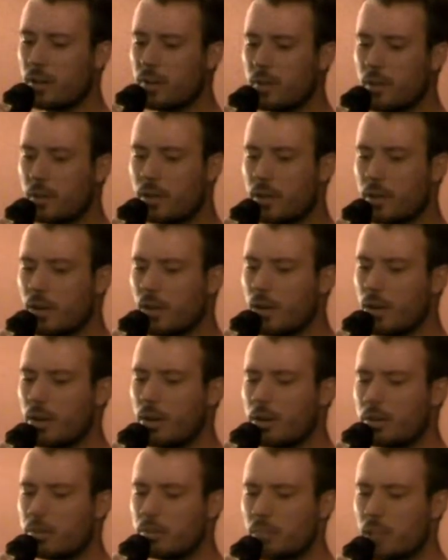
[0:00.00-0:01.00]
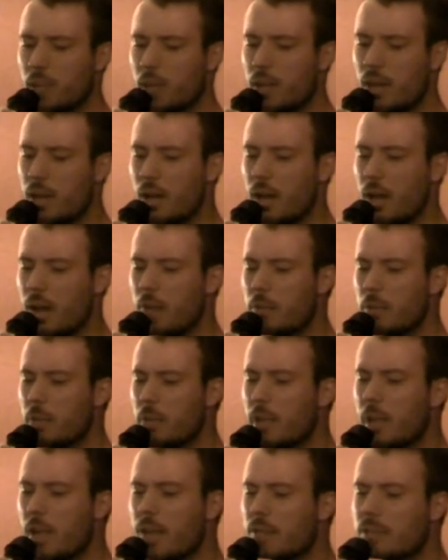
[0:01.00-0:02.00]
very hard. "I'm
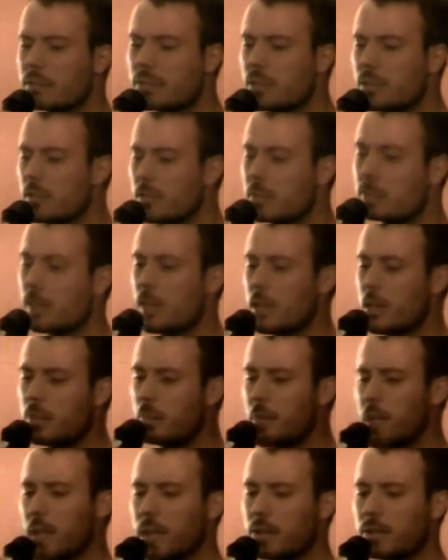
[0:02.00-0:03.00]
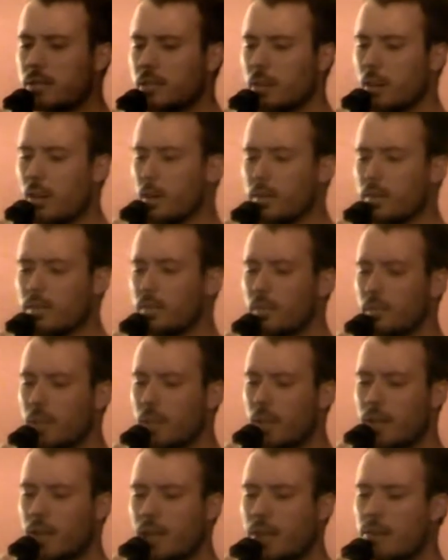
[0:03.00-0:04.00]
going to ask you to take your pants off
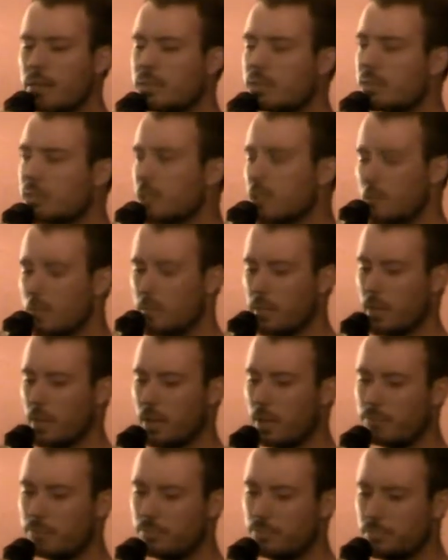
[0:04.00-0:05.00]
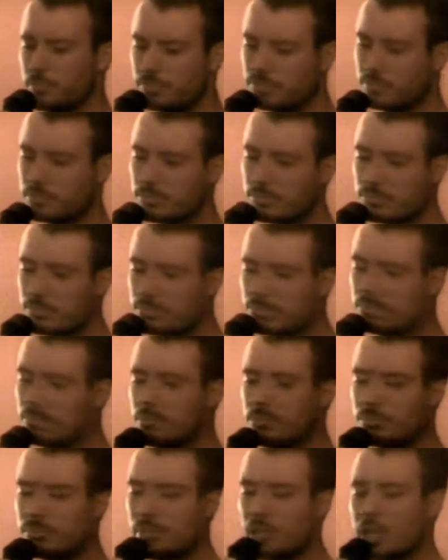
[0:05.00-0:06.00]
and have a seat up here."
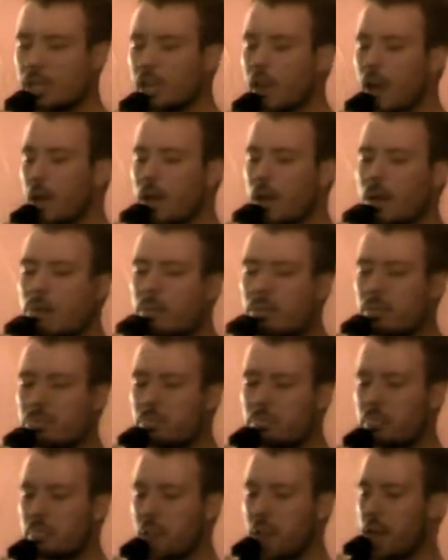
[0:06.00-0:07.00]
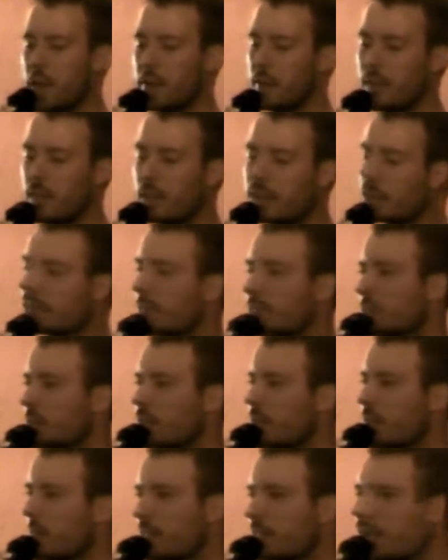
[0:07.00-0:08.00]
He got up and patted
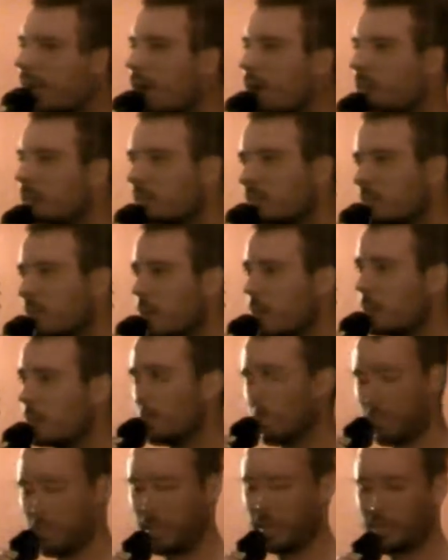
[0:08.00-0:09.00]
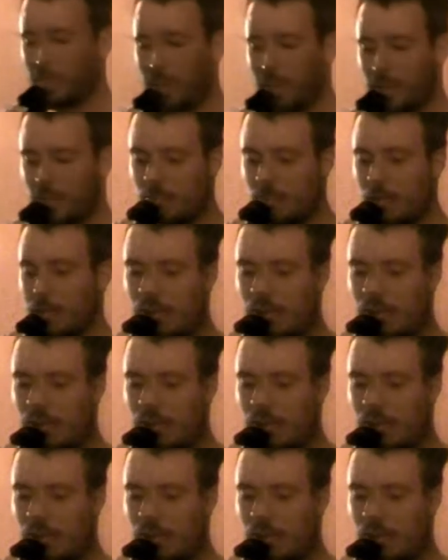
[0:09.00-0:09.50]
the couch table thing that you lay